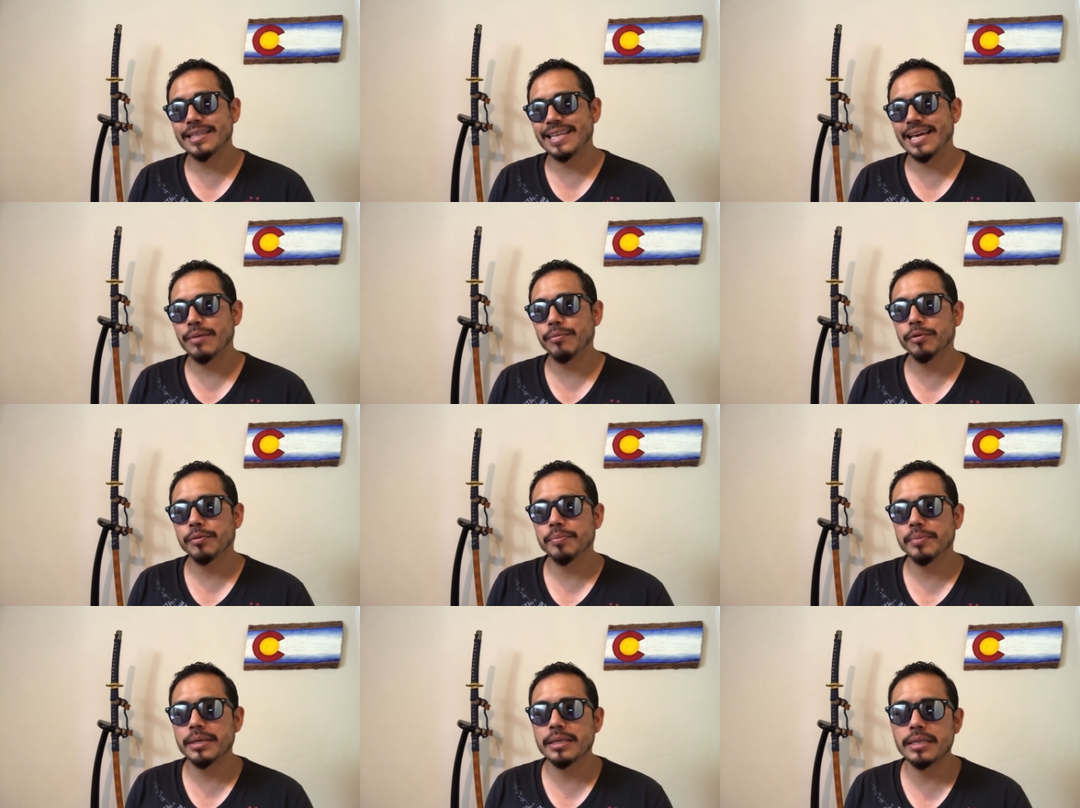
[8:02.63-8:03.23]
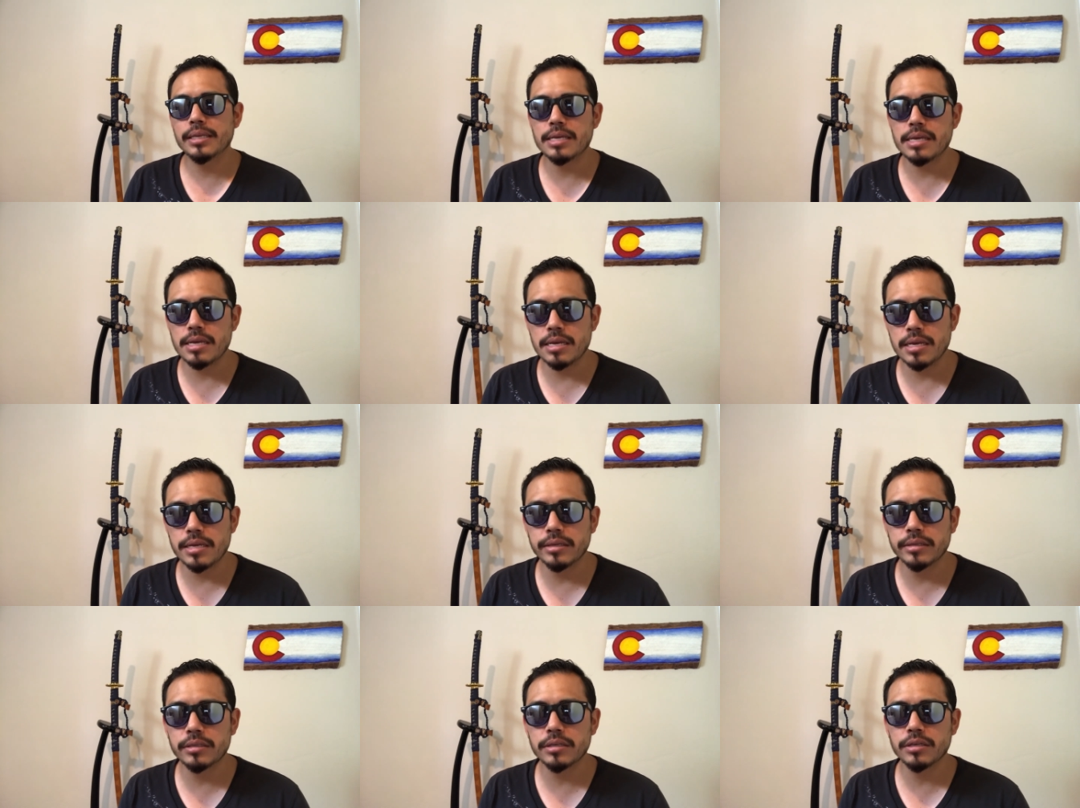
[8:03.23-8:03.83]
that would be the
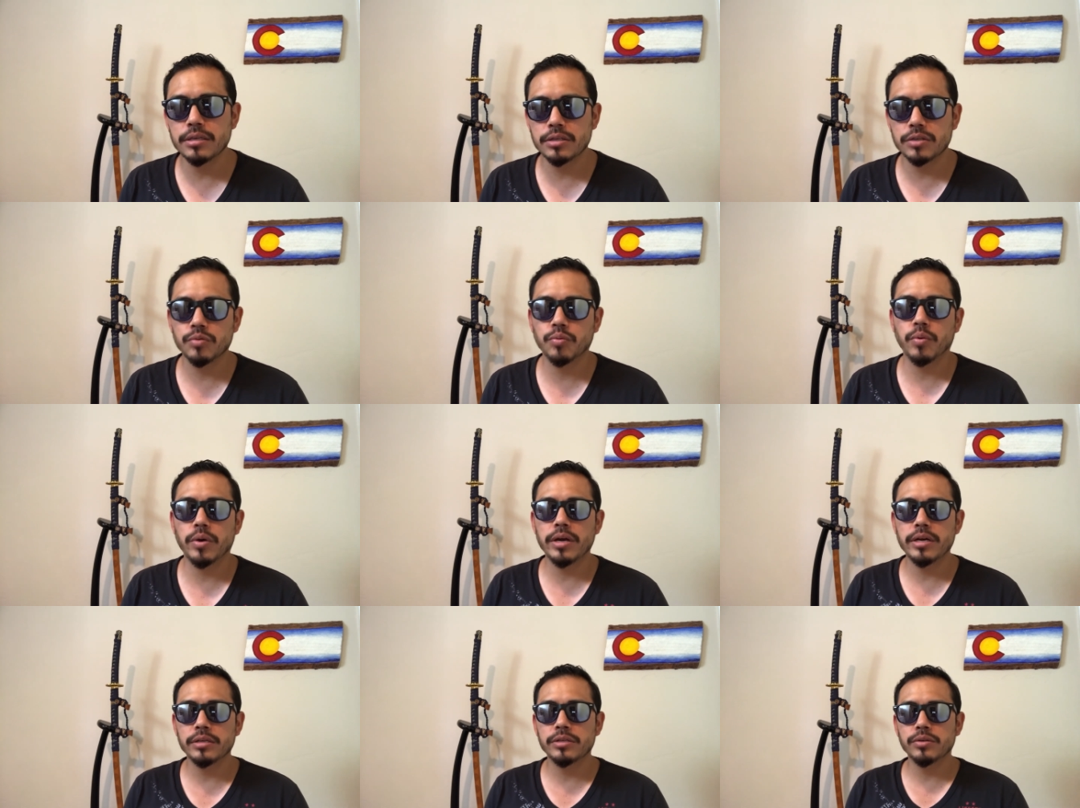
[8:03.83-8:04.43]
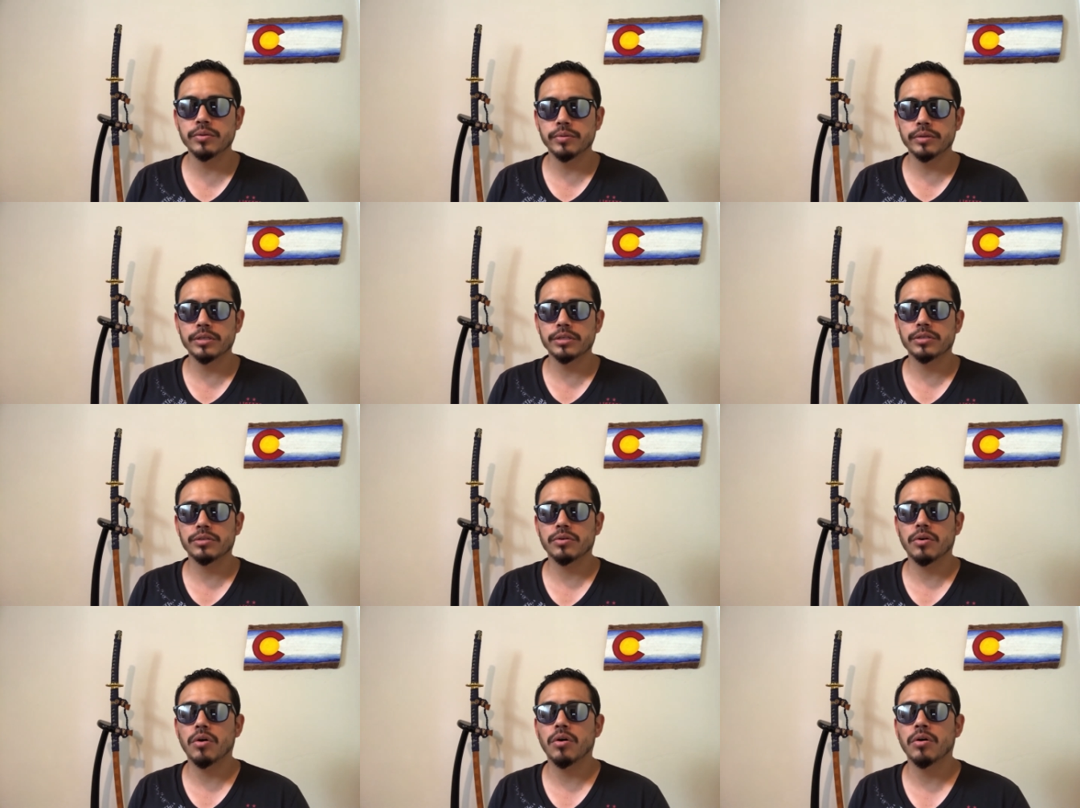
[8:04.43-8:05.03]
easiest way to
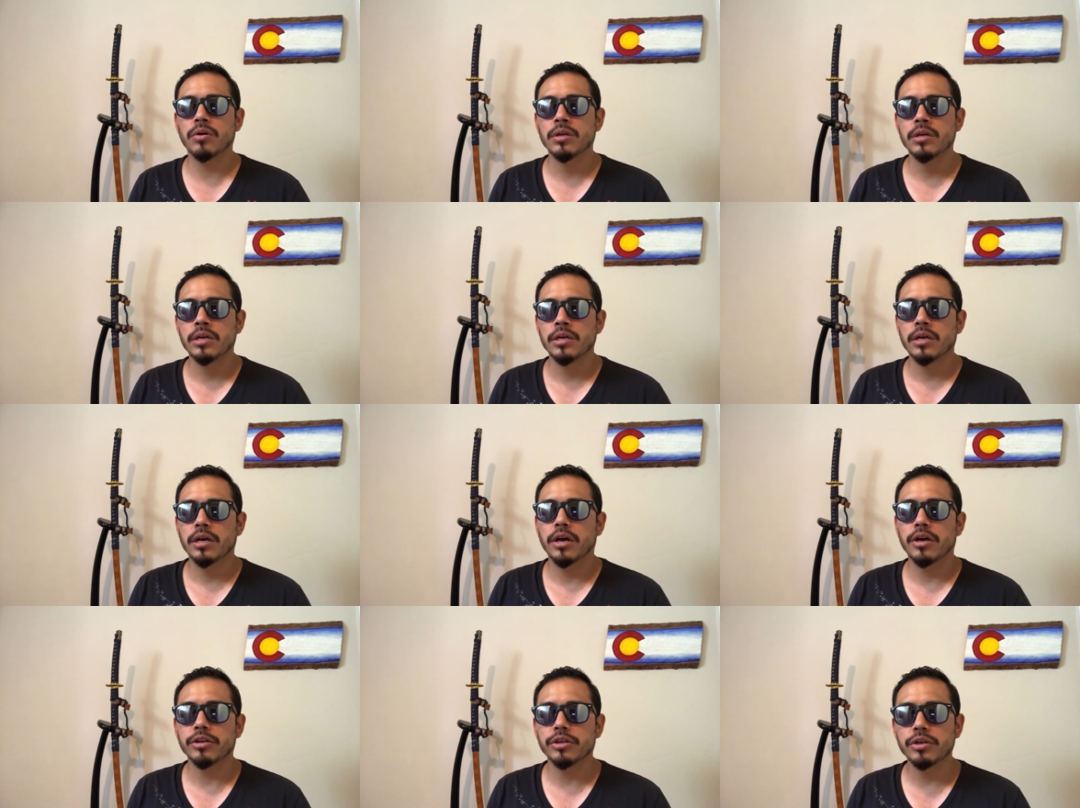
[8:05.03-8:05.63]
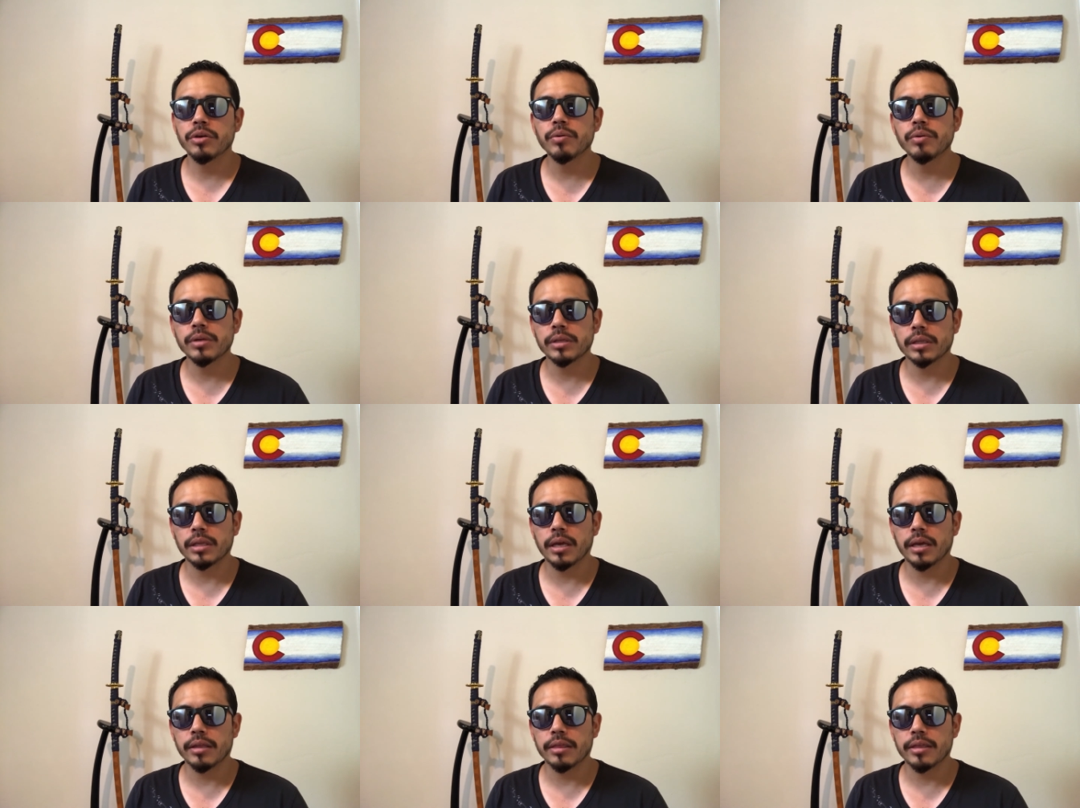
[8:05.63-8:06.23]
install a unit
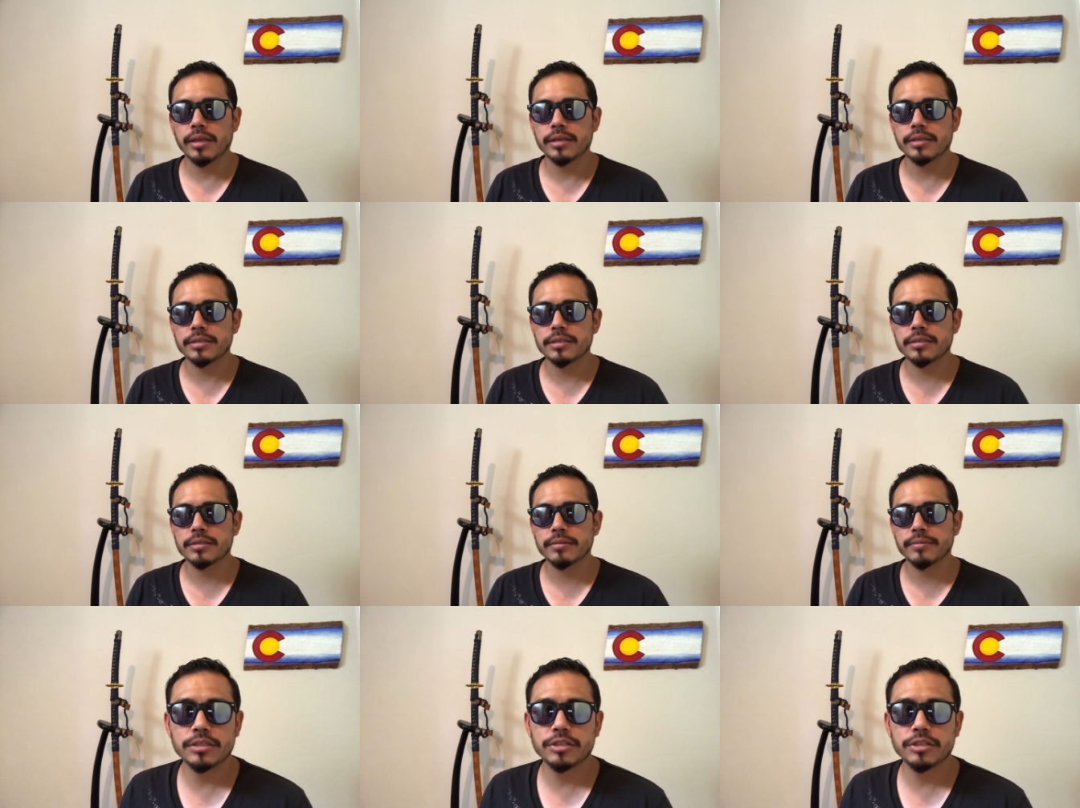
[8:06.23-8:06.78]
like this.